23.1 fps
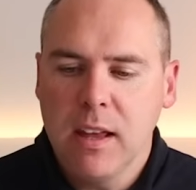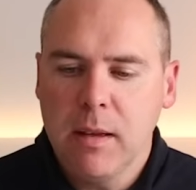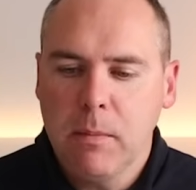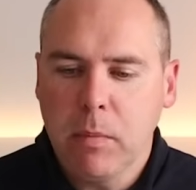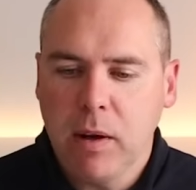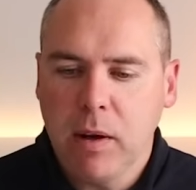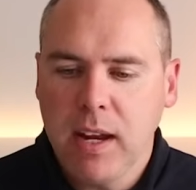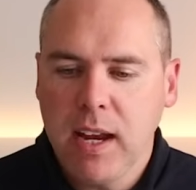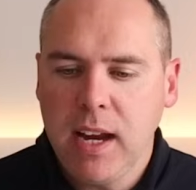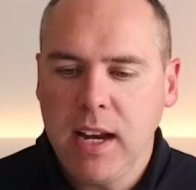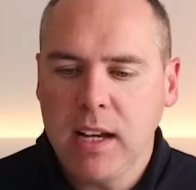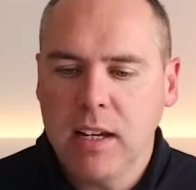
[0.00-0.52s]

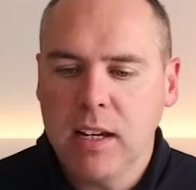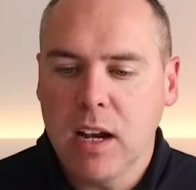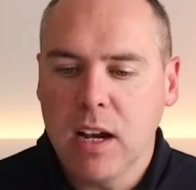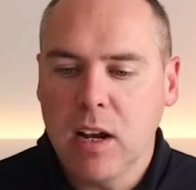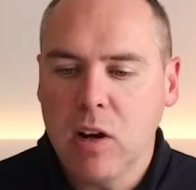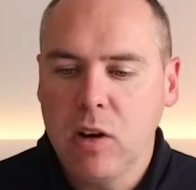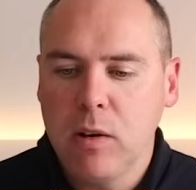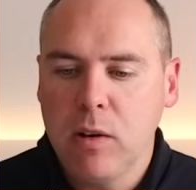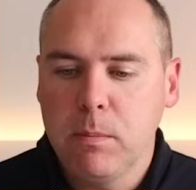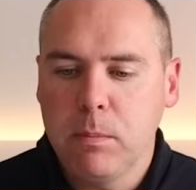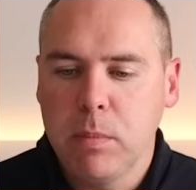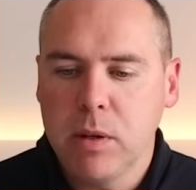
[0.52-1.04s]
By hitting the
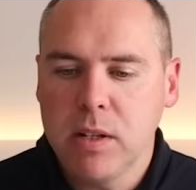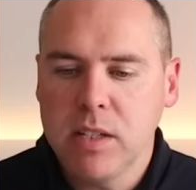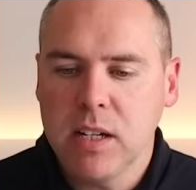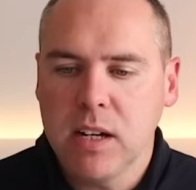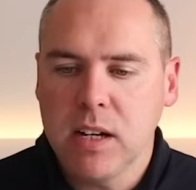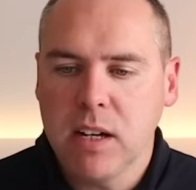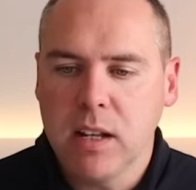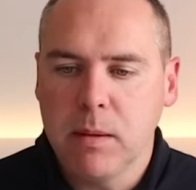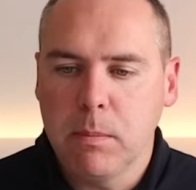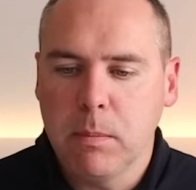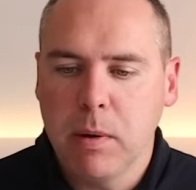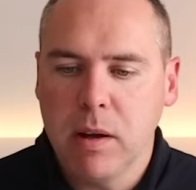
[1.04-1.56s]
Loop button
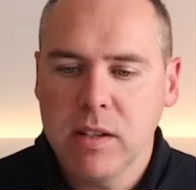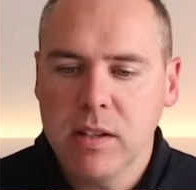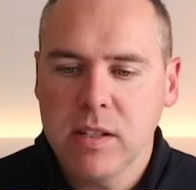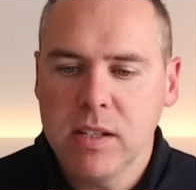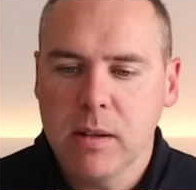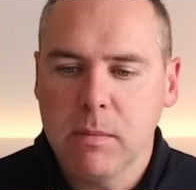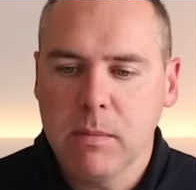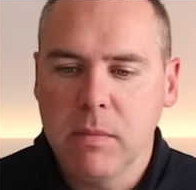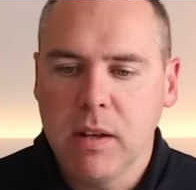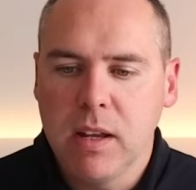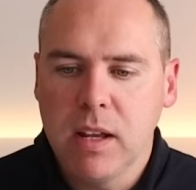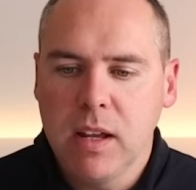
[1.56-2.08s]
at the
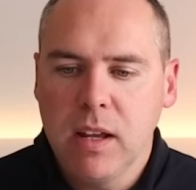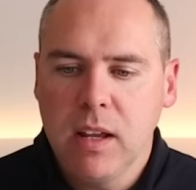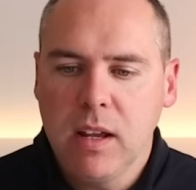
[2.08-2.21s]
bottom,